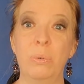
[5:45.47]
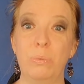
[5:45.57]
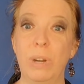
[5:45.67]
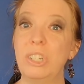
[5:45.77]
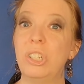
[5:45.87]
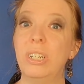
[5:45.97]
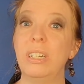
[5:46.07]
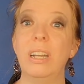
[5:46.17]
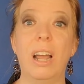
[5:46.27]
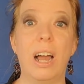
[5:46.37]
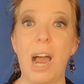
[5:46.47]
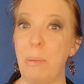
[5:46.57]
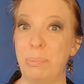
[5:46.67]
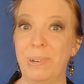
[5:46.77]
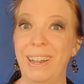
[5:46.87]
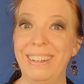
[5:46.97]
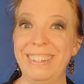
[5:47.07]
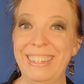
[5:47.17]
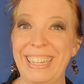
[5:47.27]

Russian opera.